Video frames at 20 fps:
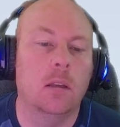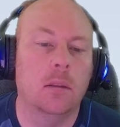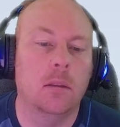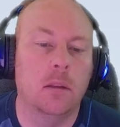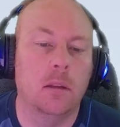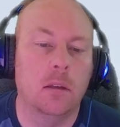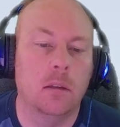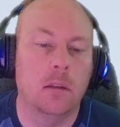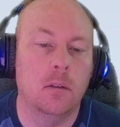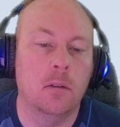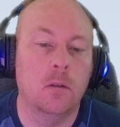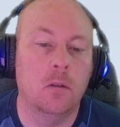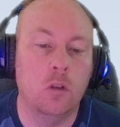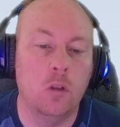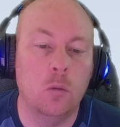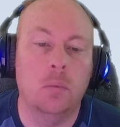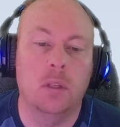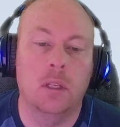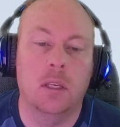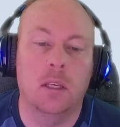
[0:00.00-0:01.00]
the
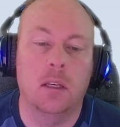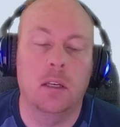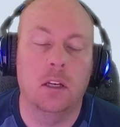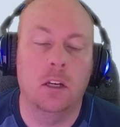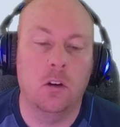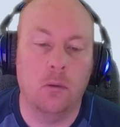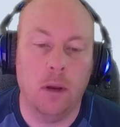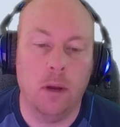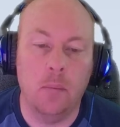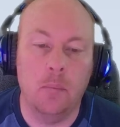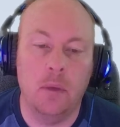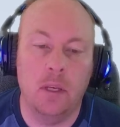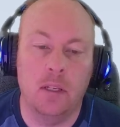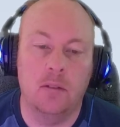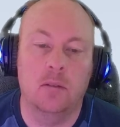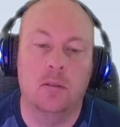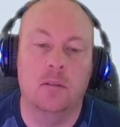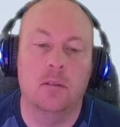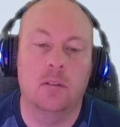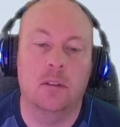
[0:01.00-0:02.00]
duplicate gray
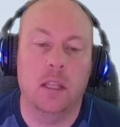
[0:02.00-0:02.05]
pixels